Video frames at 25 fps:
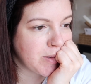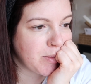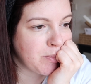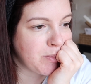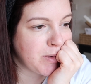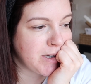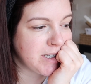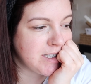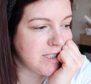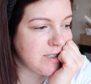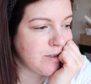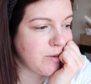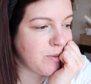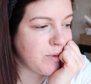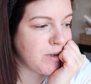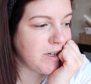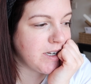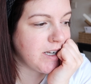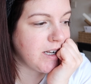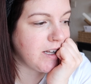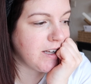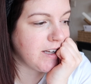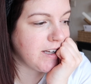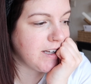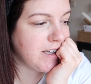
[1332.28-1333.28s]
I still want to
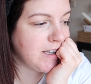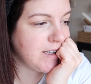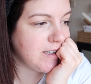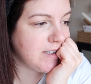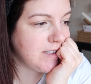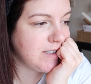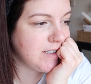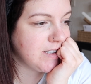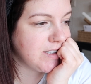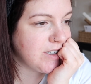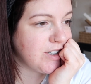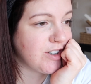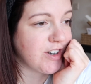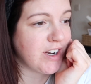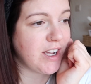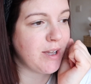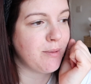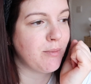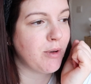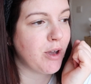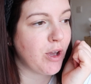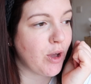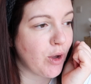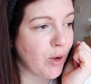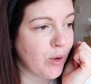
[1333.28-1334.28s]
like create
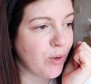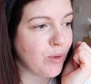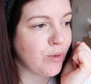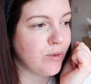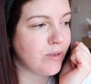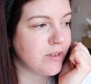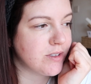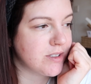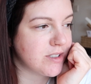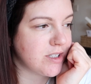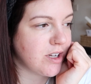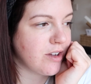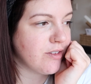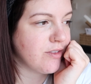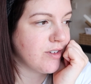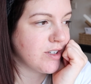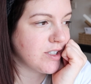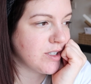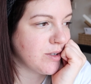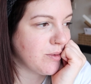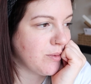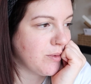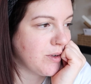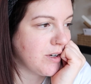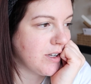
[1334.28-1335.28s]
my own stuff. I
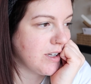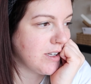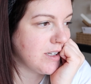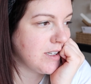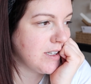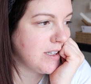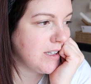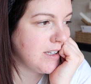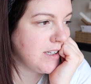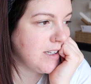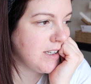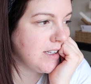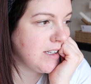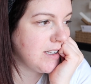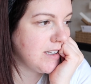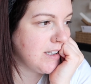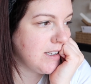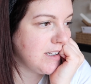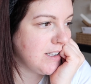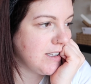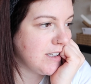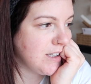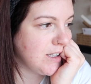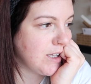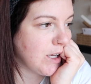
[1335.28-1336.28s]
don't want to
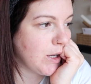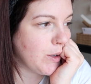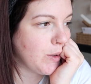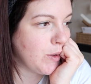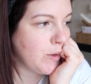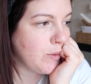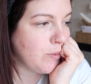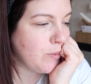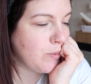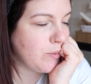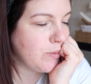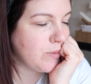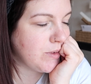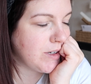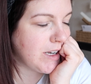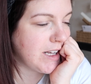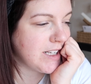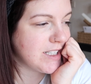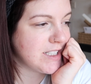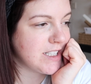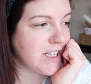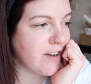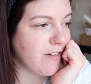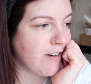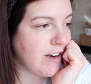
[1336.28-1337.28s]
go on
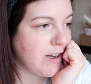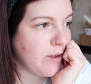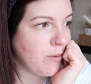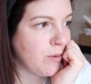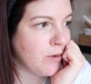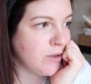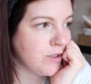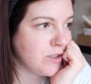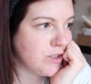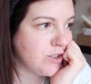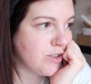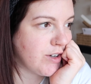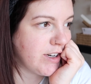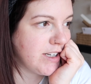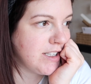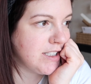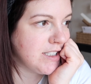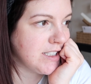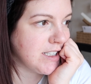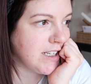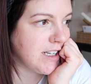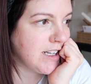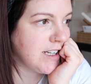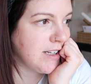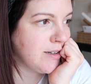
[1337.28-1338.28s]
necessarily what's
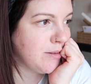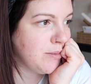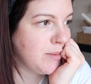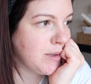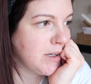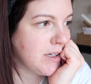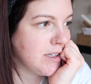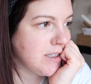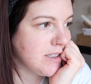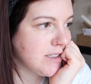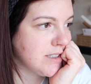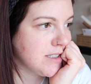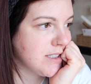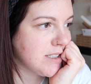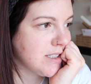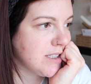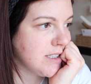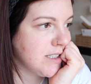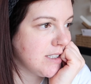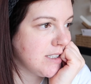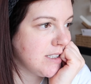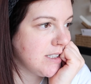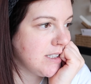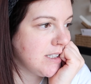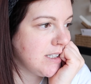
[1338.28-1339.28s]
trending, because
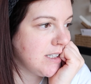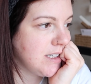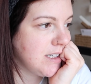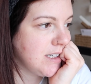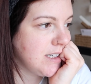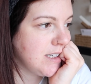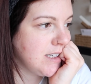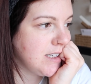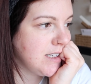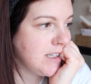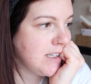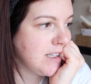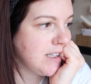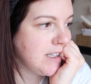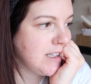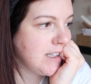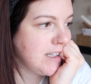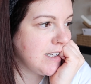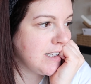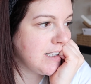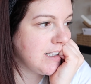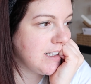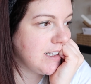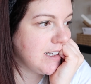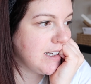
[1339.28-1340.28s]

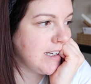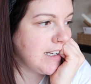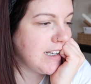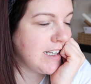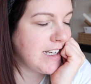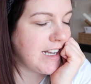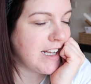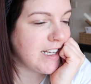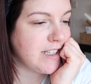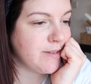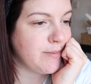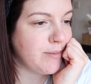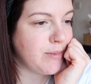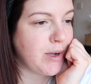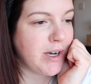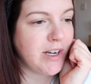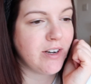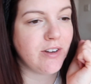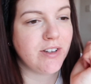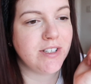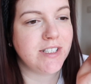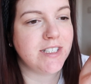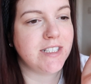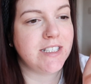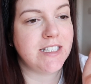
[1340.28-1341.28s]
it might
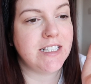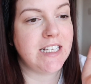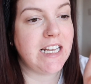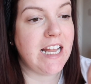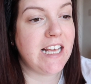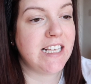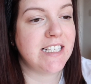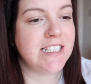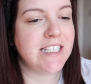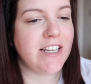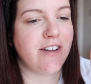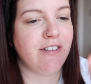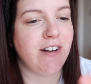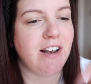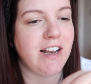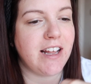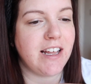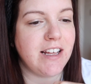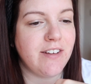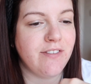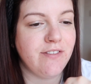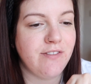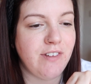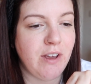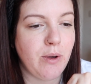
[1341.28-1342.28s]
not necessarily
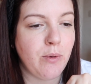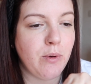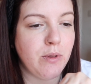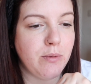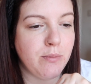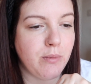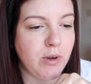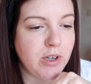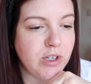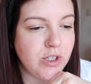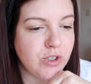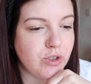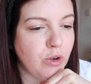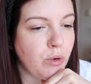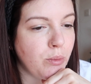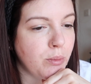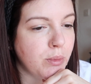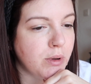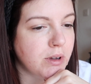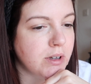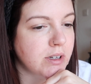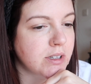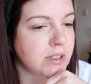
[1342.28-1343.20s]
fit with my shop.